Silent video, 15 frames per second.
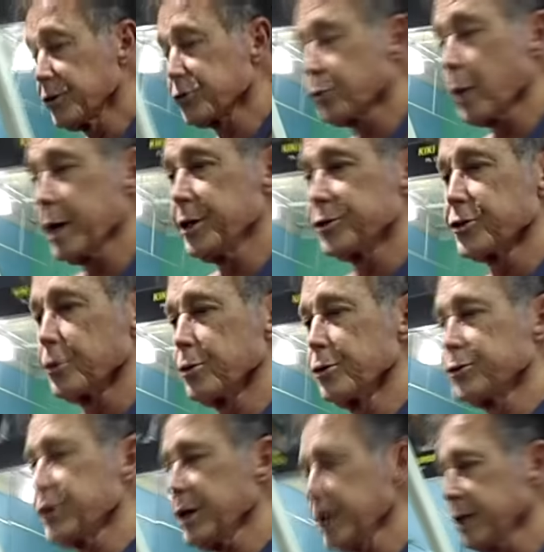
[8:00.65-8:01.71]
this weight is a
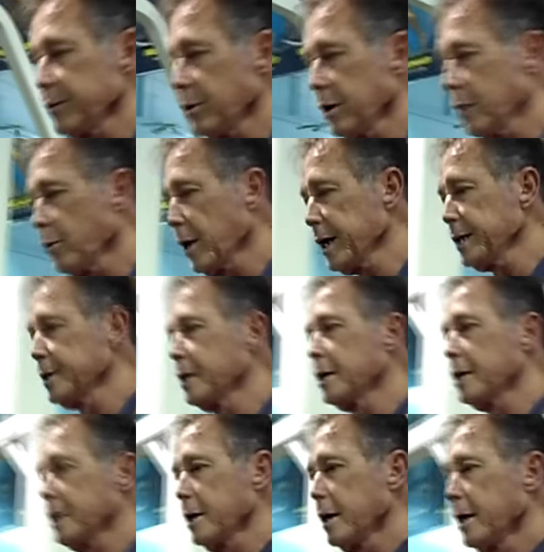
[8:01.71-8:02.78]
routine weight
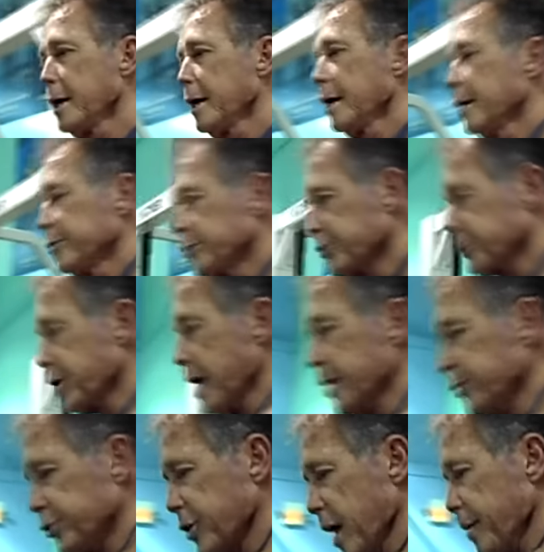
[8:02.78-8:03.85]
to stay
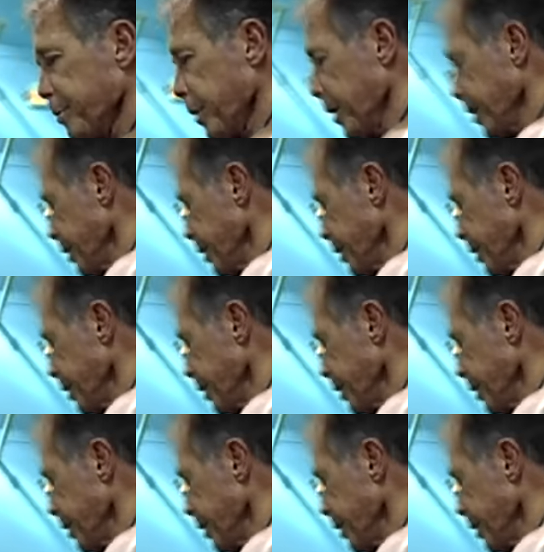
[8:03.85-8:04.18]
in shape.